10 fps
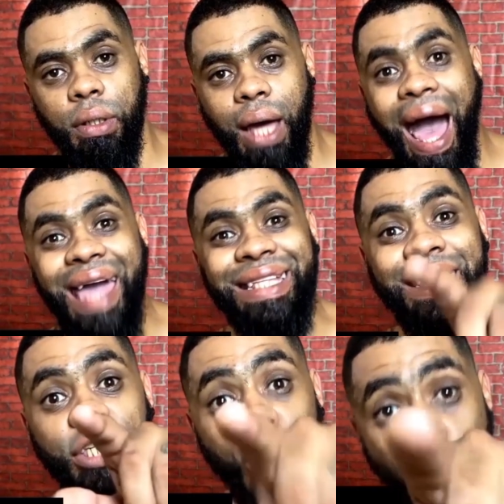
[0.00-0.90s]
I hate
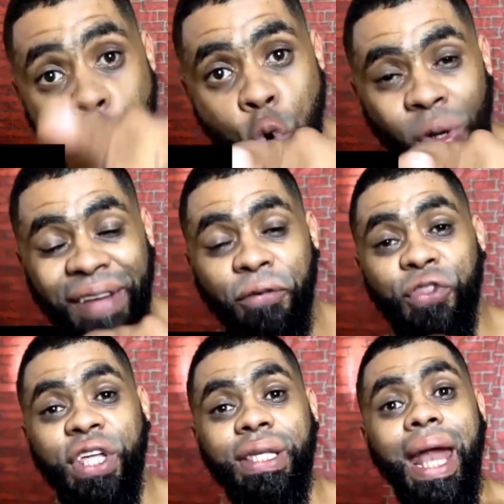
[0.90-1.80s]
you. If you
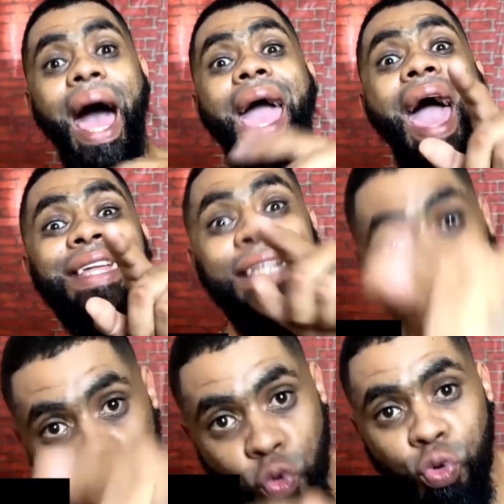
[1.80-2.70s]
think that I hate
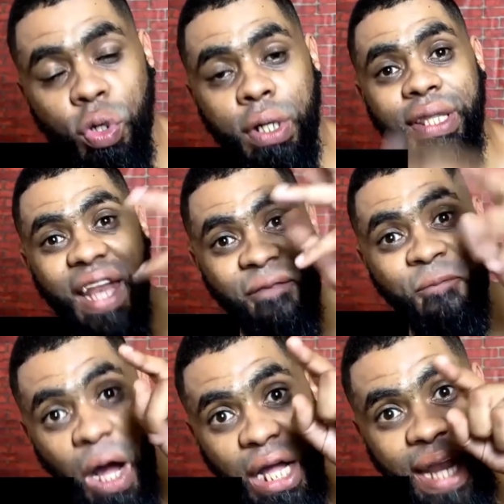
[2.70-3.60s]
you, then I
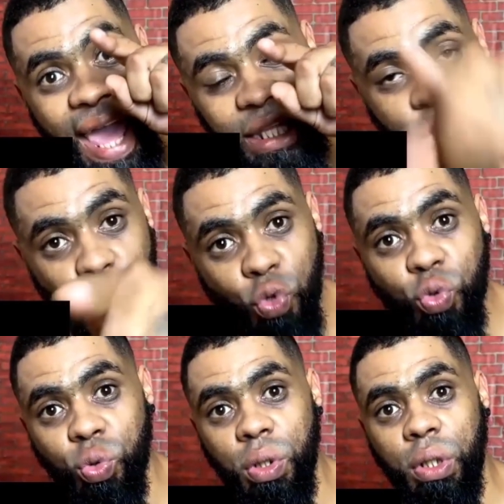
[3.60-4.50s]
fucking hate you.
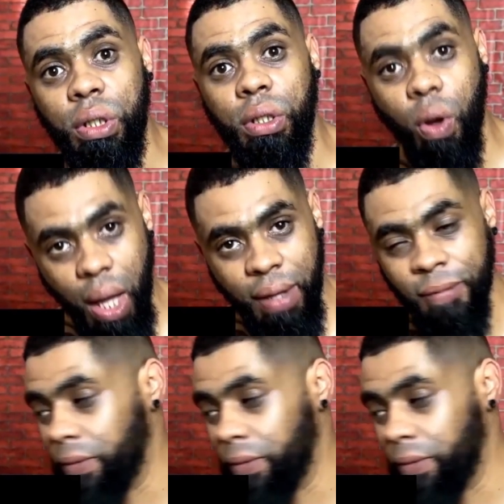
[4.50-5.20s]
Okay?